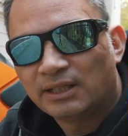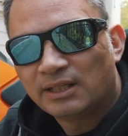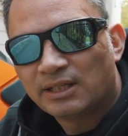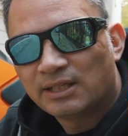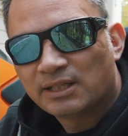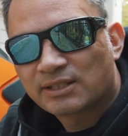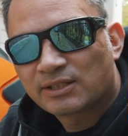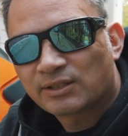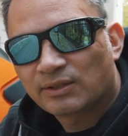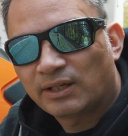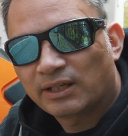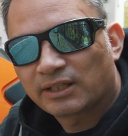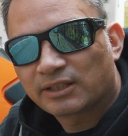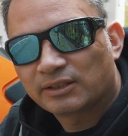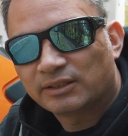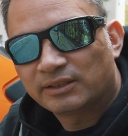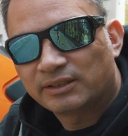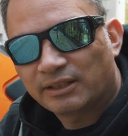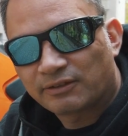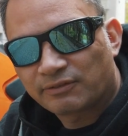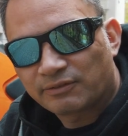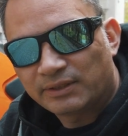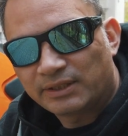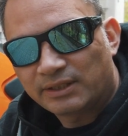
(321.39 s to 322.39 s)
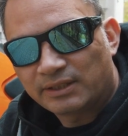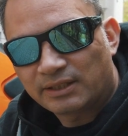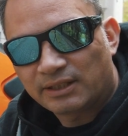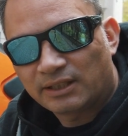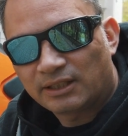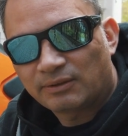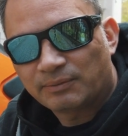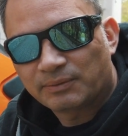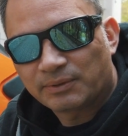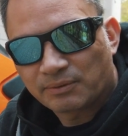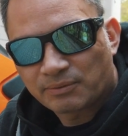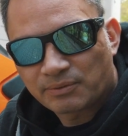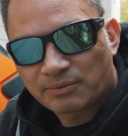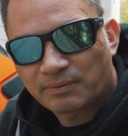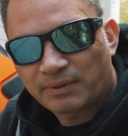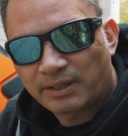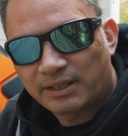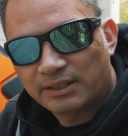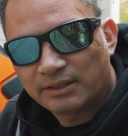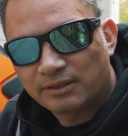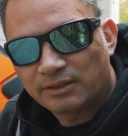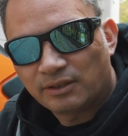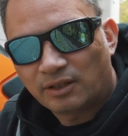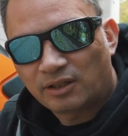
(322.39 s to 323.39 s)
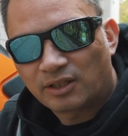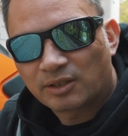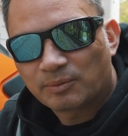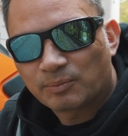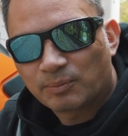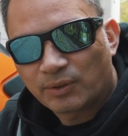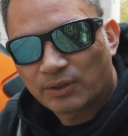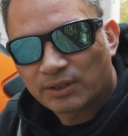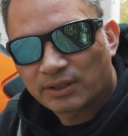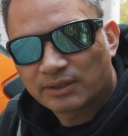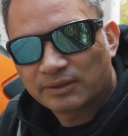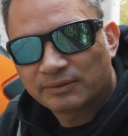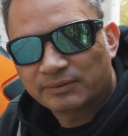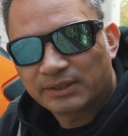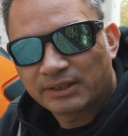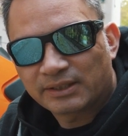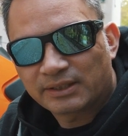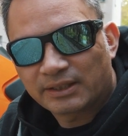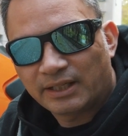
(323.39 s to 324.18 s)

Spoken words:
So I could definitely tell when I was riding the R model that the